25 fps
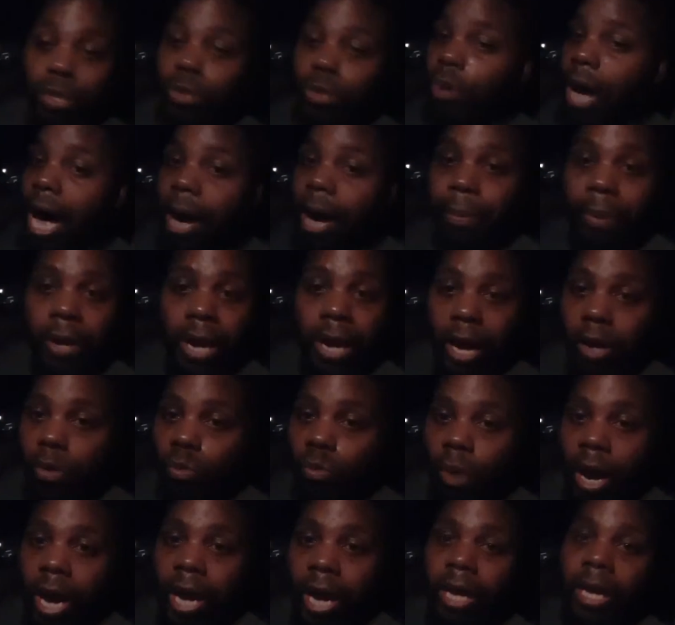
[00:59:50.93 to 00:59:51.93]
to happen that
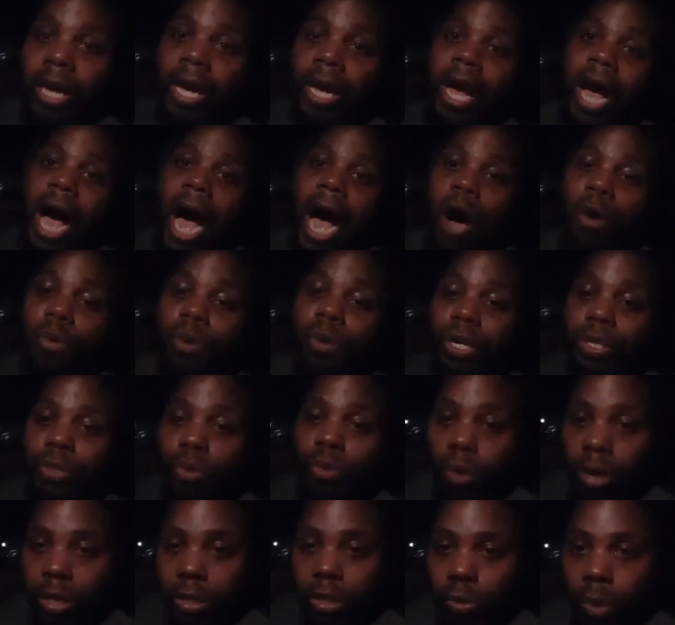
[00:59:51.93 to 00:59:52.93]
way. How it is
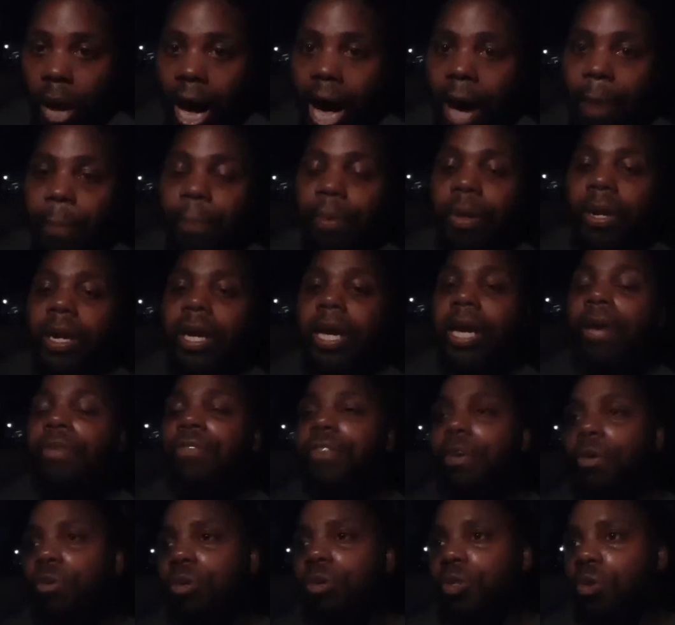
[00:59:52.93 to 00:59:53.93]
going to happen, if
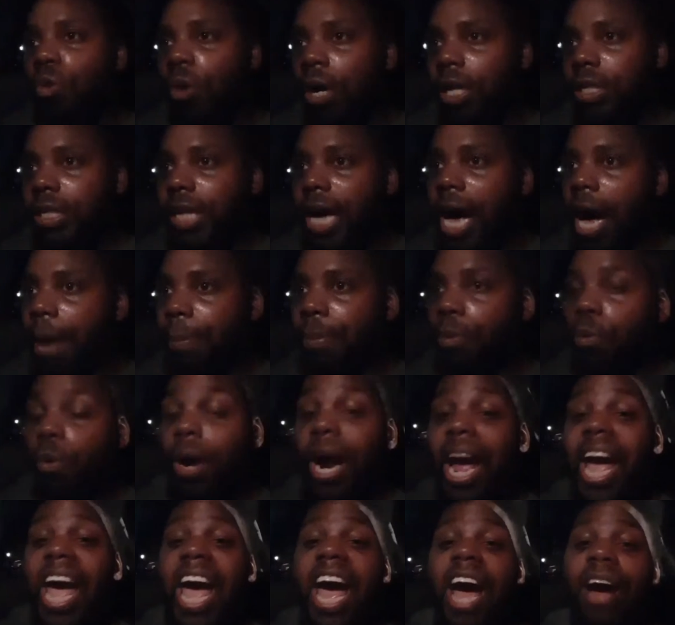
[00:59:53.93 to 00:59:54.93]
it was going to happen
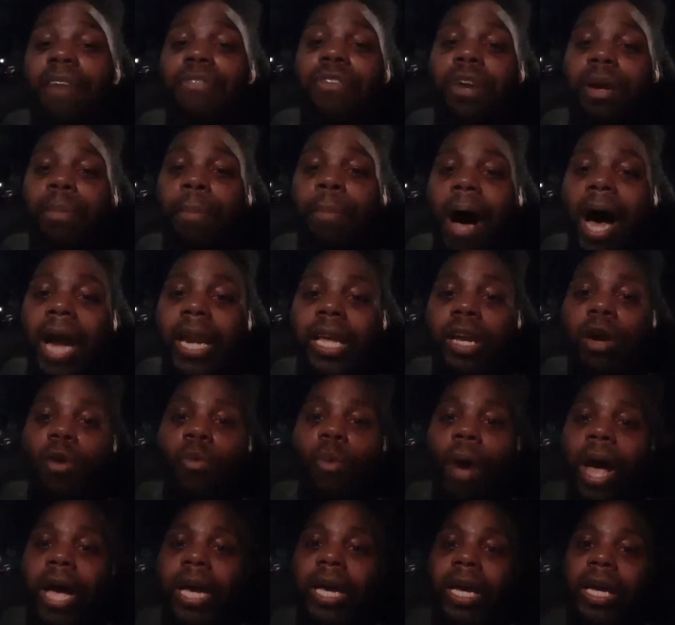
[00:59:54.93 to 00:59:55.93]
where everybody
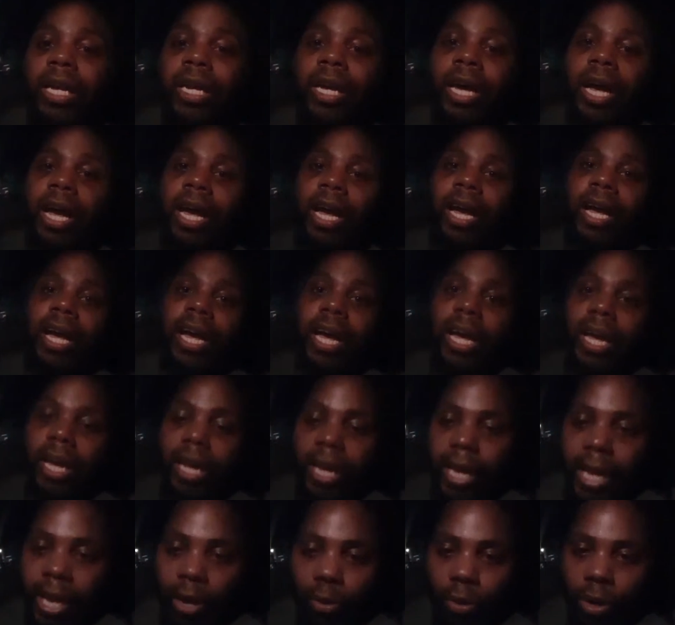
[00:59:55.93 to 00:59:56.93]
awakened,
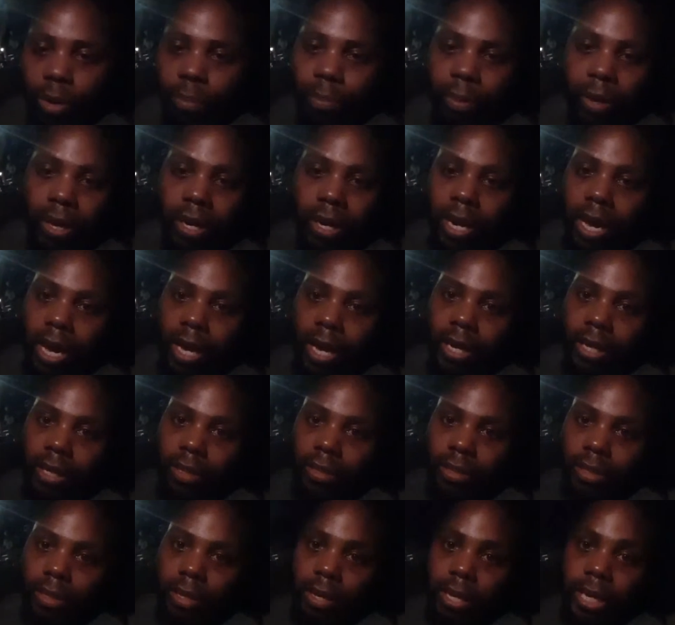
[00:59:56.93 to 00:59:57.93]
it would have been done.
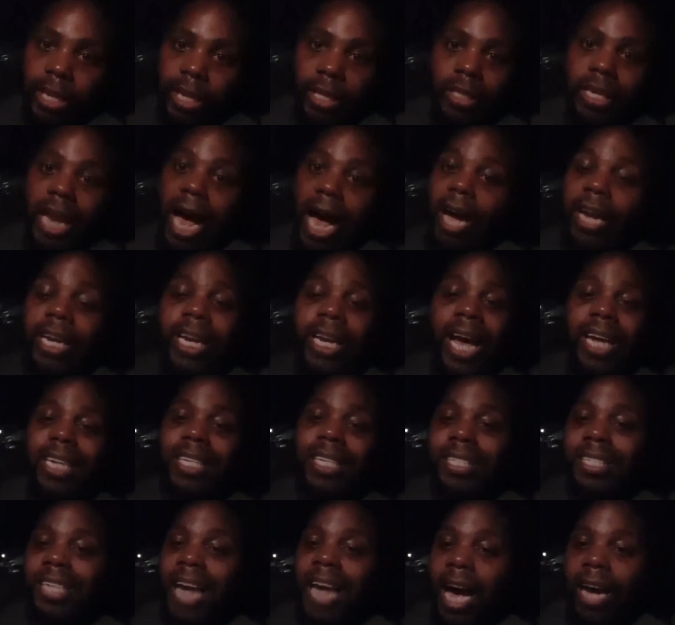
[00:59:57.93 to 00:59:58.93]
It's not, that
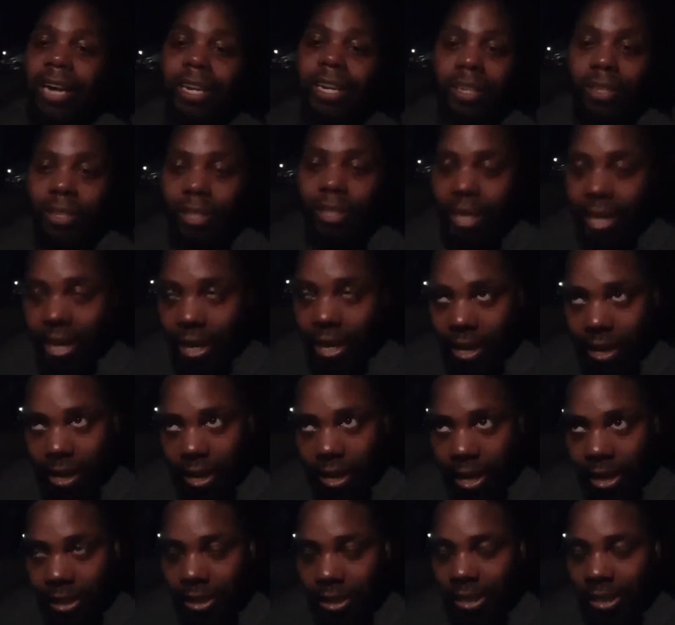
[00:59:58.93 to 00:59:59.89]
is not, it's